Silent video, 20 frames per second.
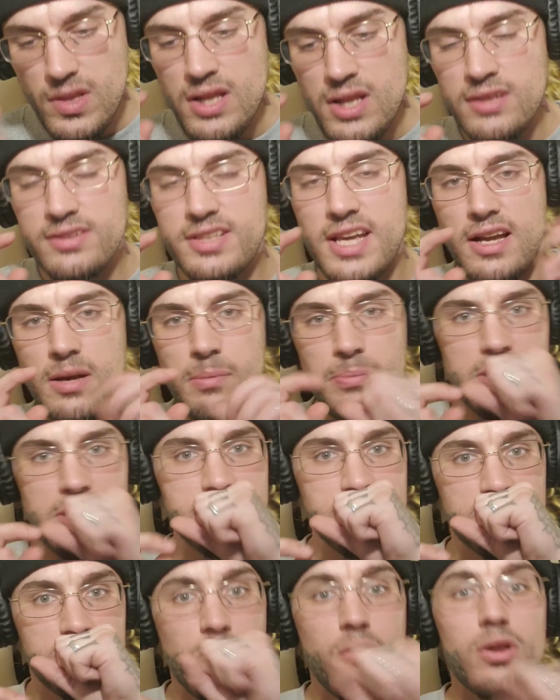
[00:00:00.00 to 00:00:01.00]
Take a
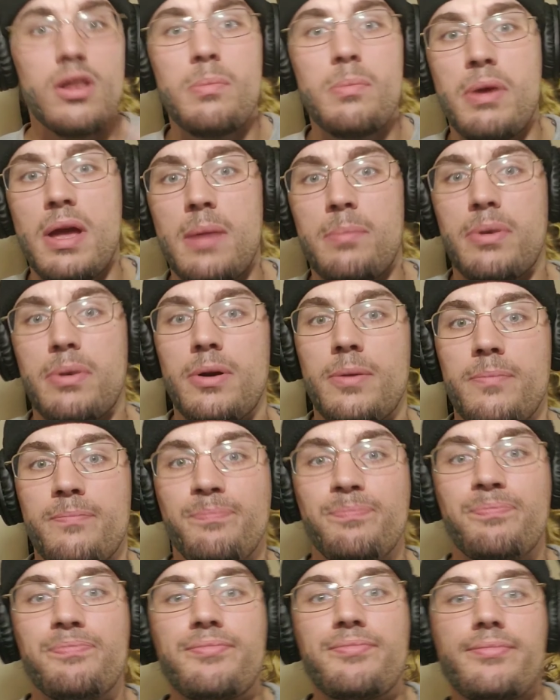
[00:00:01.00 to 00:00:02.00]
piece of toilet paper,
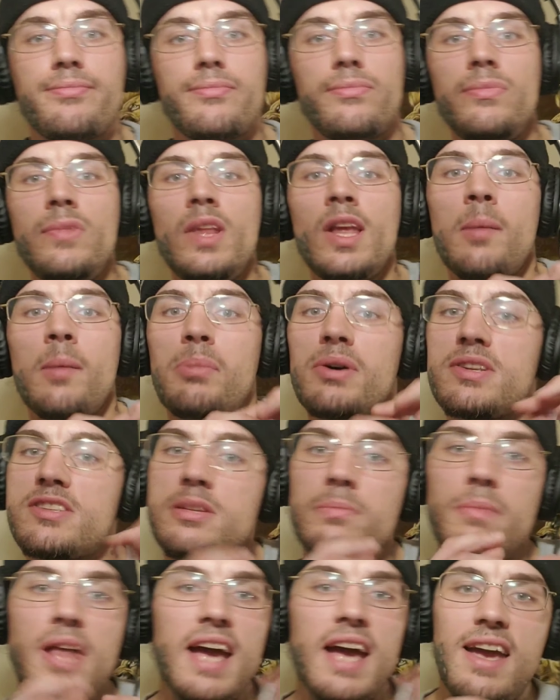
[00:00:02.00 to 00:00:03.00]
put
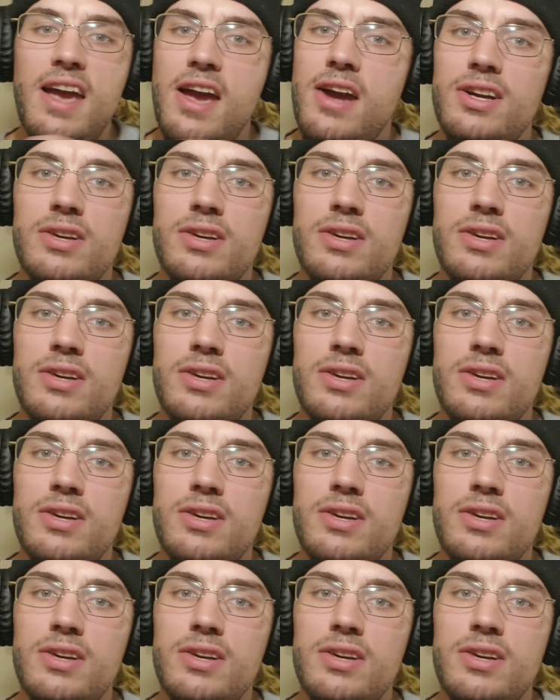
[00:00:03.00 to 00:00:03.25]
some like hair